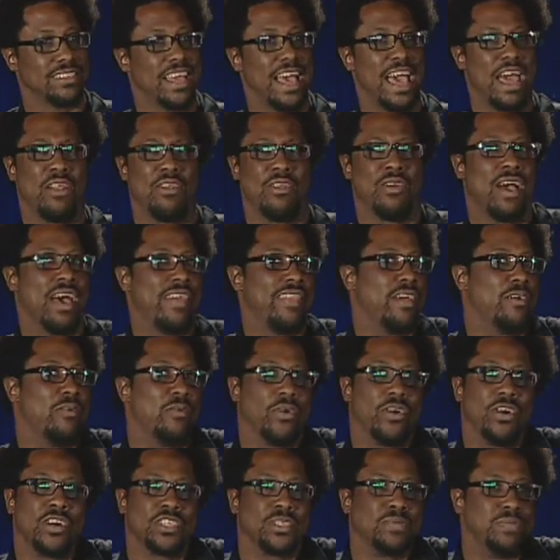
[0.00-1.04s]
I don't know how that
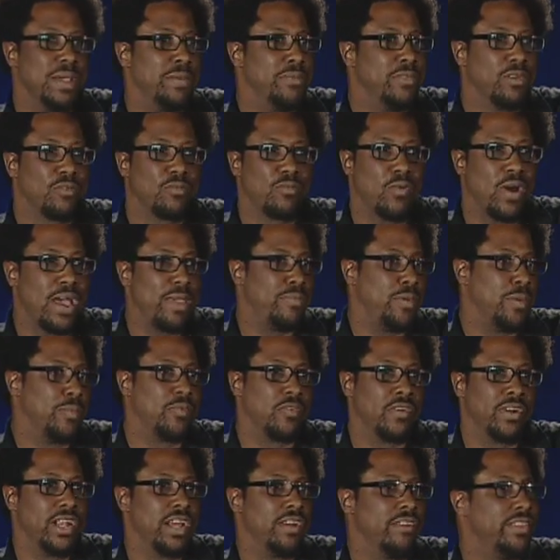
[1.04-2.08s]
works. Maybe the white
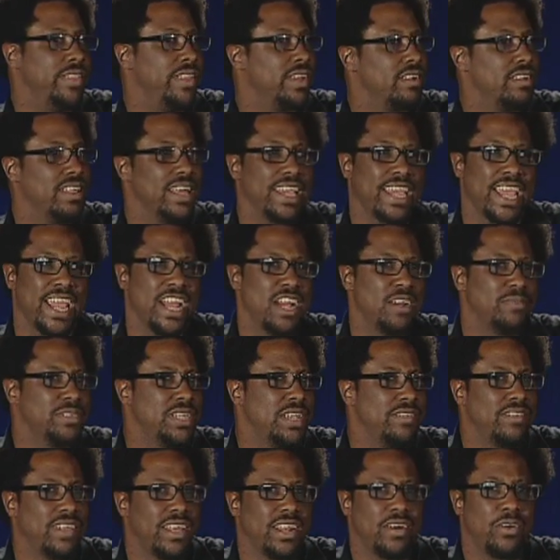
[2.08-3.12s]
people and everything are like, Arabs
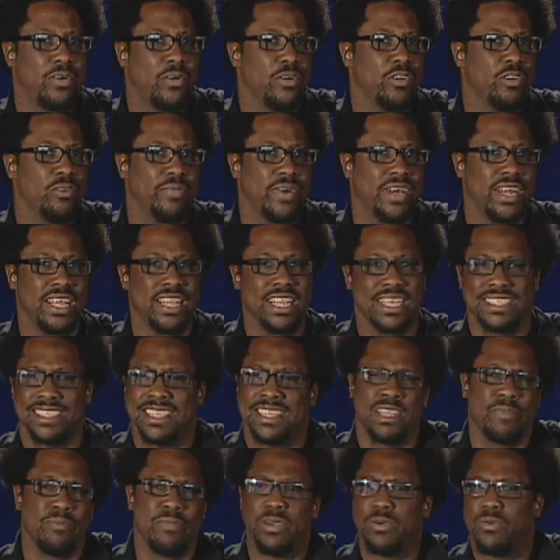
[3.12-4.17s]
have a lot of oil money. Let's
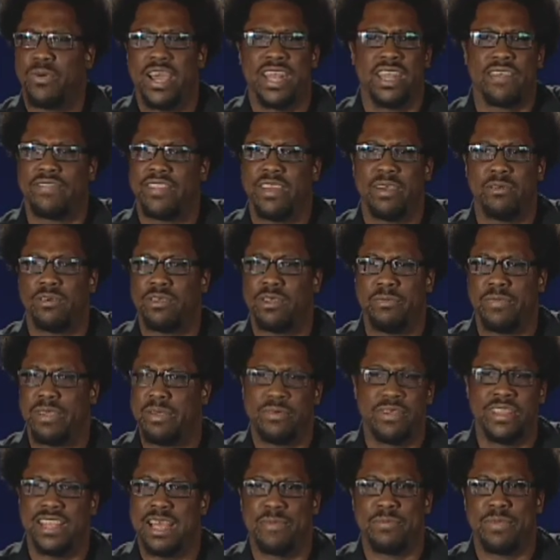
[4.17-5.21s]
let them be white if they want to be.
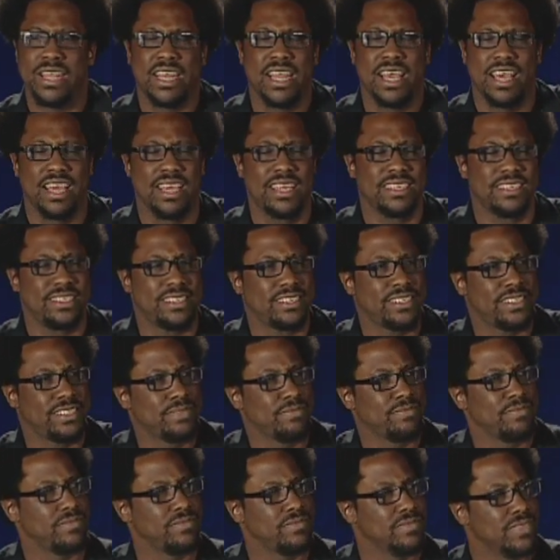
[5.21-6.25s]
Wouldn't that be nice?